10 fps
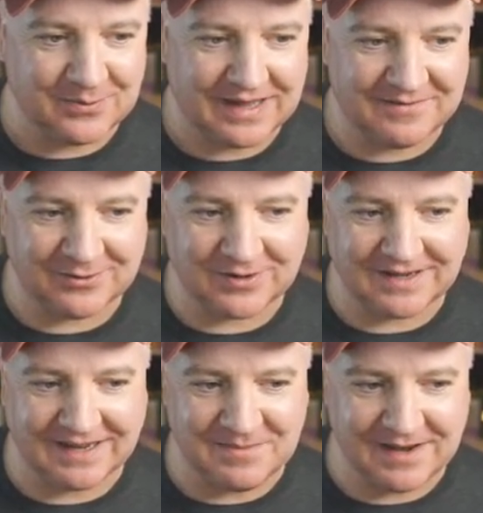We'll have a look
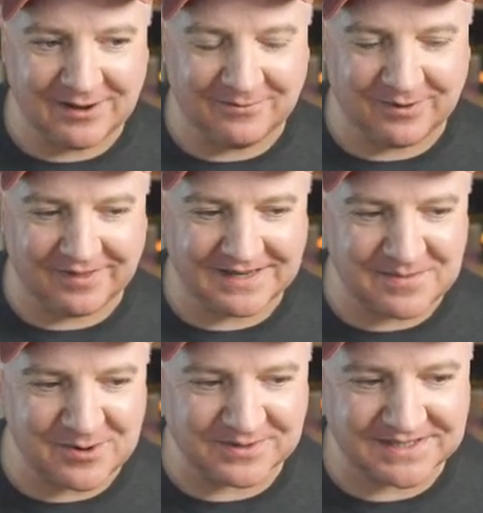at it in a minute in one of the
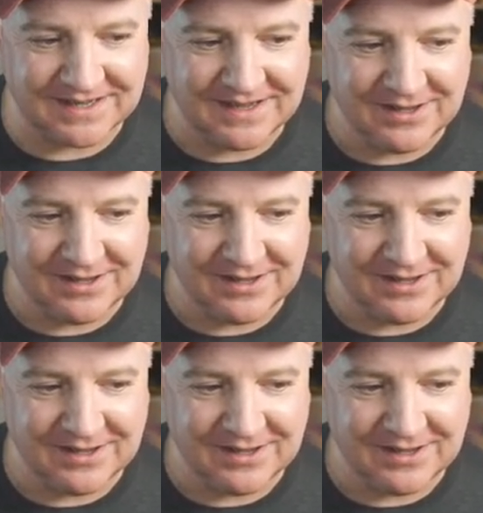demos.